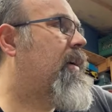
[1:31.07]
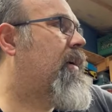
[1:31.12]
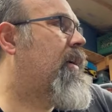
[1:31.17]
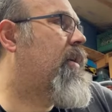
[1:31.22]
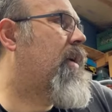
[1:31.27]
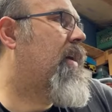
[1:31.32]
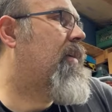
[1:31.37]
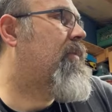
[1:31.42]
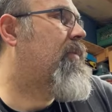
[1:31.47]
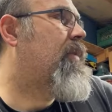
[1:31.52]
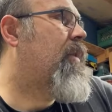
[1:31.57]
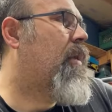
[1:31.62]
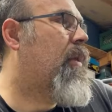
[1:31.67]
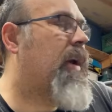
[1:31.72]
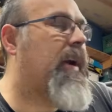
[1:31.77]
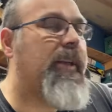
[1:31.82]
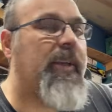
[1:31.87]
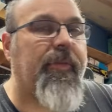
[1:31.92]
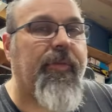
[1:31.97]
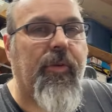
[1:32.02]
you have the
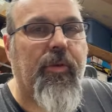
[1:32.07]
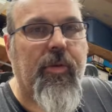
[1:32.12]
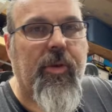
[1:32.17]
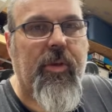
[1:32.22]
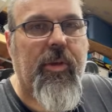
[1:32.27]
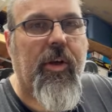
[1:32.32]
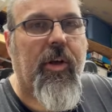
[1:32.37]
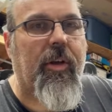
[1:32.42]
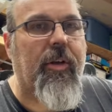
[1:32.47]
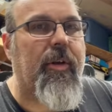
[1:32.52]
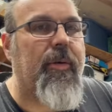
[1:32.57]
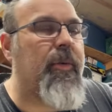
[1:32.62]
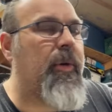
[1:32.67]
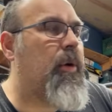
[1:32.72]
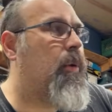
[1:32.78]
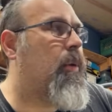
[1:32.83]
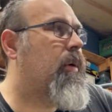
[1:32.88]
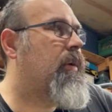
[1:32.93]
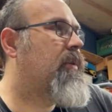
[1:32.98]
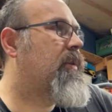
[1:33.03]
lights if you installed them, of
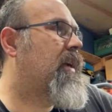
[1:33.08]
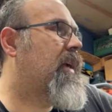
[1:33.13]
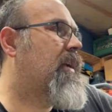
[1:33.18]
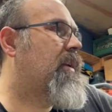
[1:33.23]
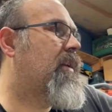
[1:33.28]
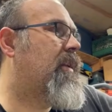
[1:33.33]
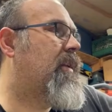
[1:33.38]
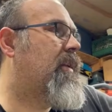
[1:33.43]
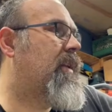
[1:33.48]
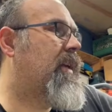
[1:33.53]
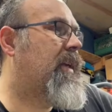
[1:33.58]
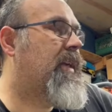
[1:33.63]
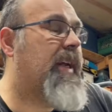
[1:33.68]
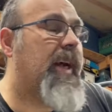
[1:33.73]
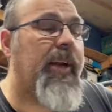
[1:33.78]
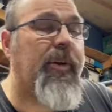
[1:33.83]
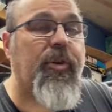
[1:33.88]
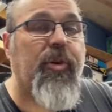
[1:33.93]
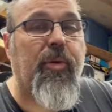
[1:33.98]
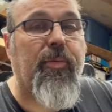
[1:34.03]
course, and the
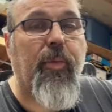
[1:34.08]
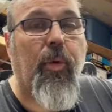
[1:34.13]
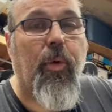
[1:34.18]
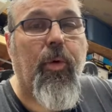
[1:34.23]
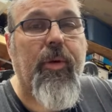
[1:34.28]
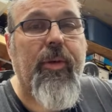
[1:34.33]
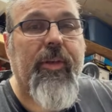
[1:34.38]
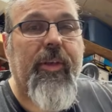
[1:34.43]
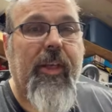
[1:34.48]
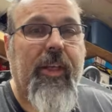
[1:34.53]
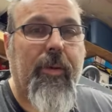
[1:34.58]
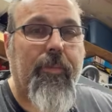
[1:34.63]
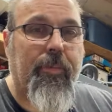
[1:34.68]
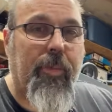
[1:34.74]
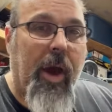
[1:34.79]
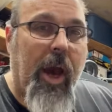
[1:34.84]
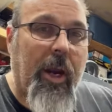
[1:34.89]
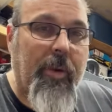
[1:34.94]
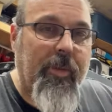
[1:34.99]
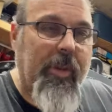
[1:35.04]
tensioner bolt is on the
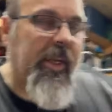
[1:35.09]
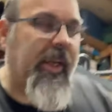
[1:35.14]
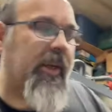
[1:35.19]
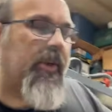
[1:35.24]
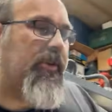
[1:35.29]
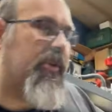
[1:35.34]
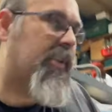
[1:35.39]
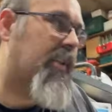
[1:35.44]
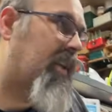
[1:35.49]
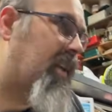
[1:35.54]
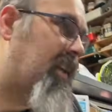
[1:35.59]
bottom of the engine.